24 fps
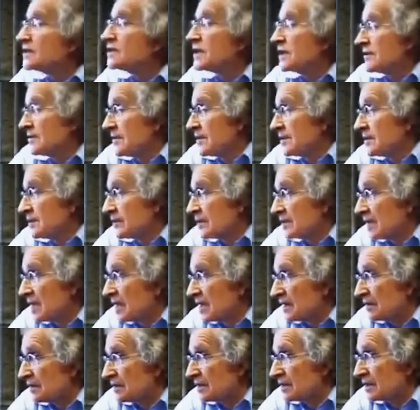let's say, with an
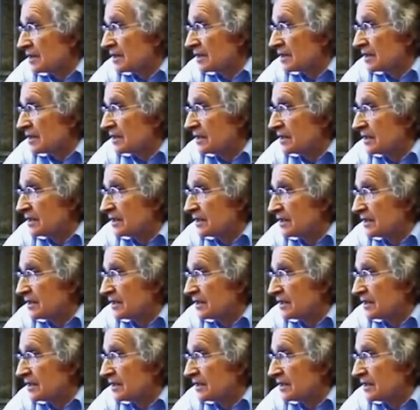autocracy